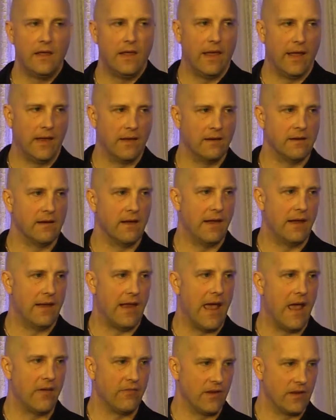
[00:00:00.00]

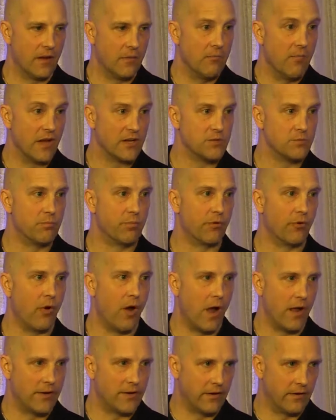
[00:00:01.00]
and having a much
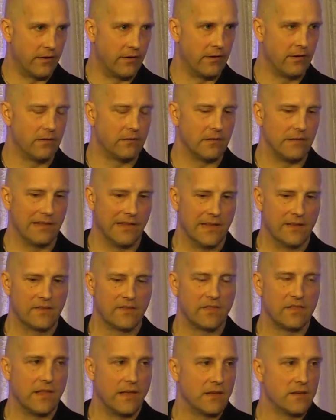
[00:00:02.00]
broader
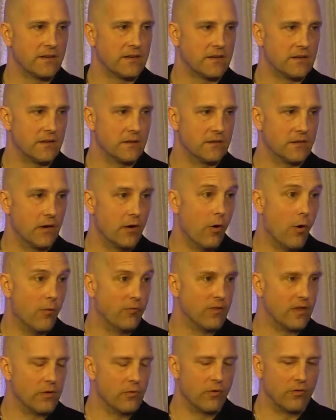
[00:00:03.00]
list that
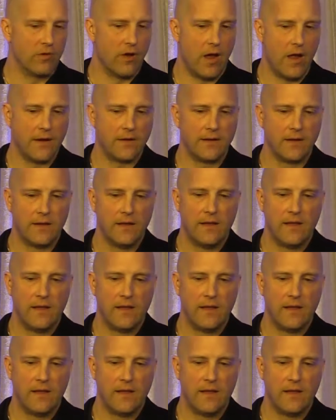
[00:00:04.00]
hopefully will not